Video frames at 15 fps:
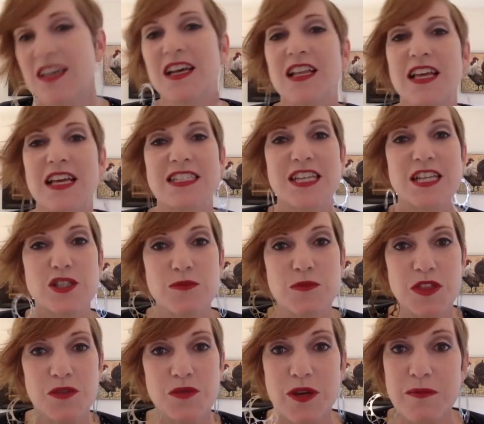Like I said, it took
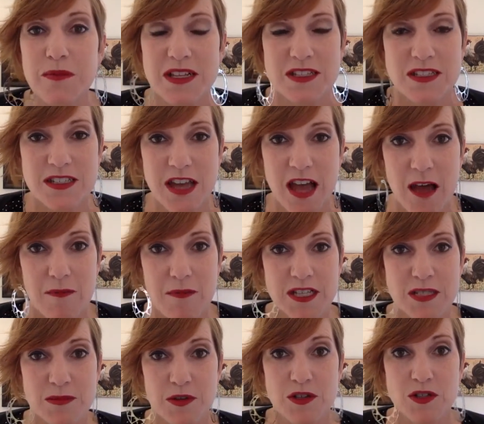me 3 months to have my
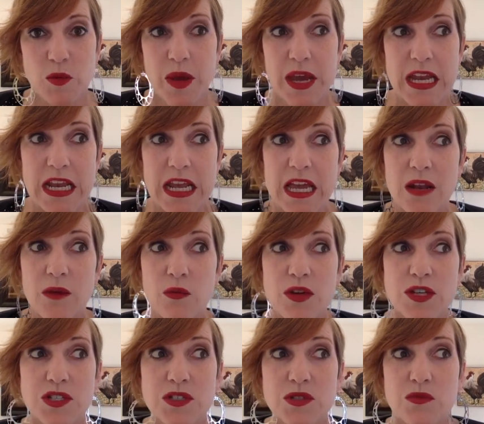spiritual awakening, and
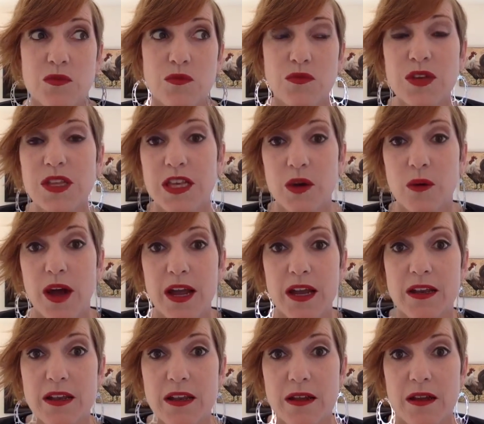which is really quite
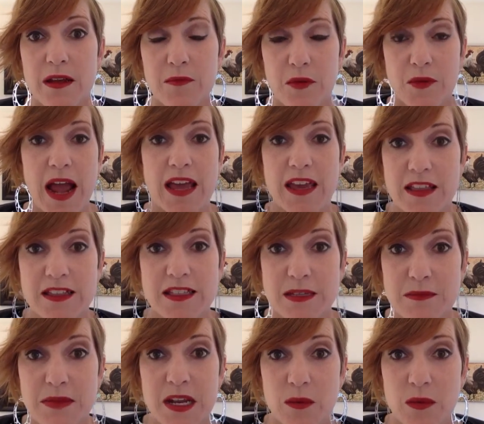miraculous in
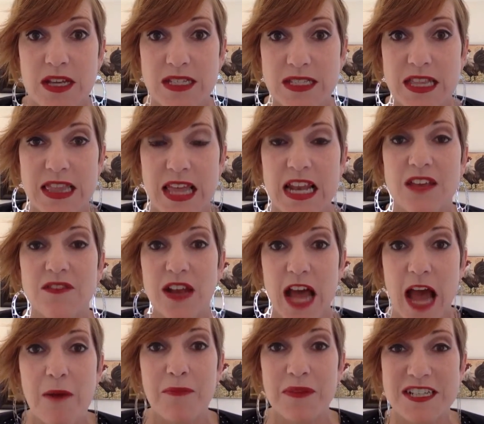many ways that even
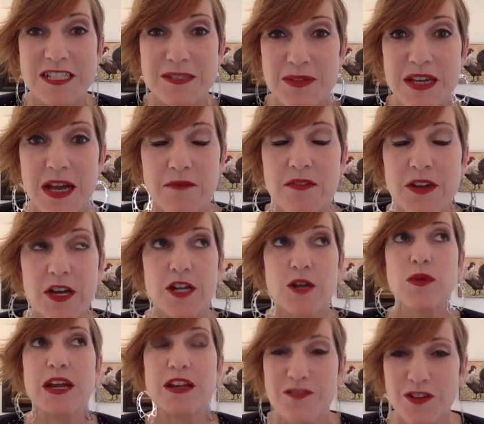happened to me. I'm very
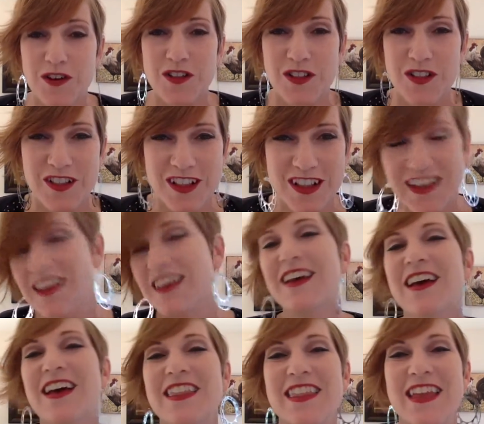grateful
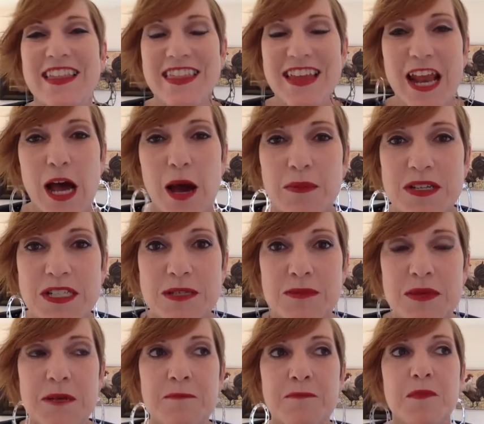that happened to
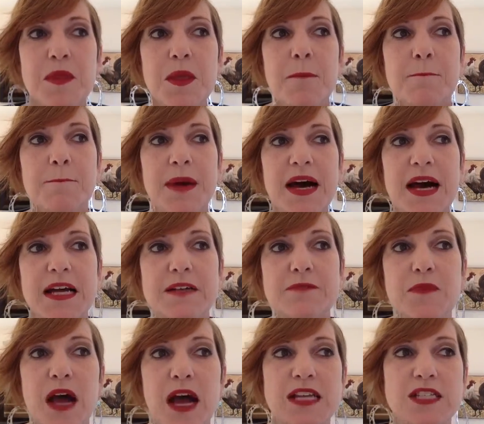me. But
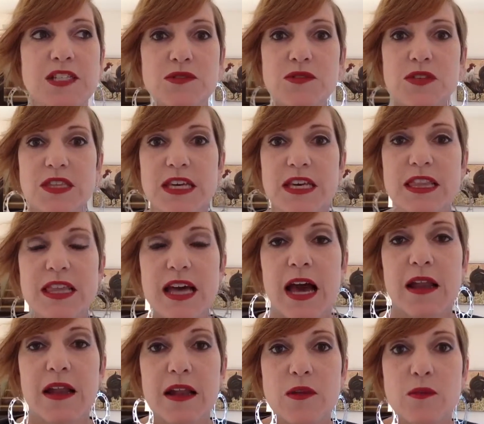I do think
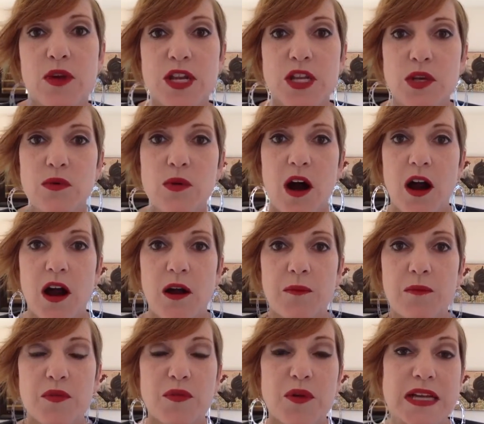that when you are
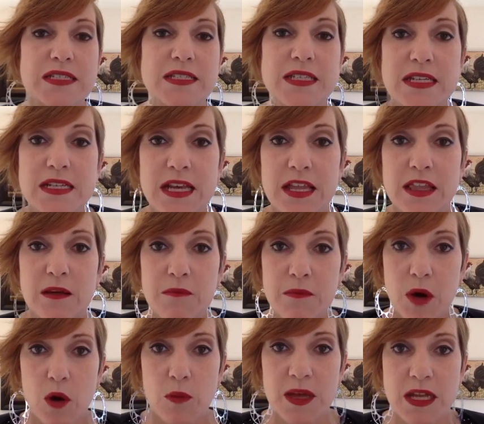present in the
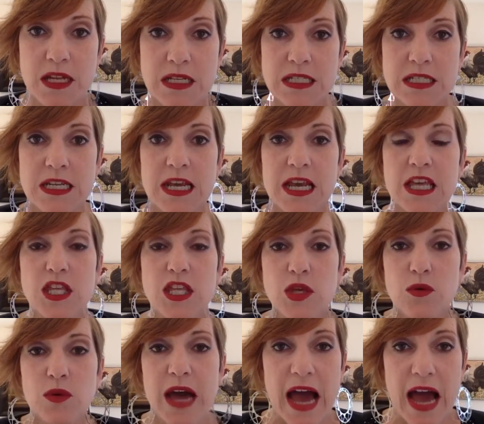moment,
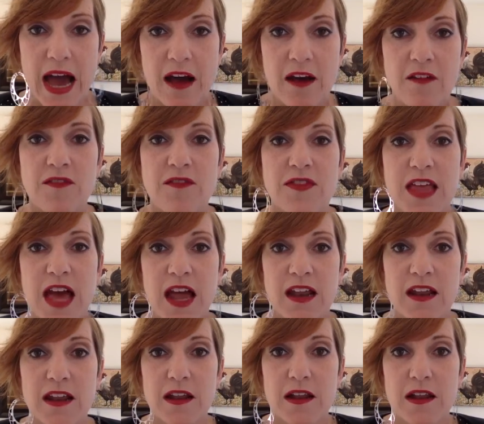you have that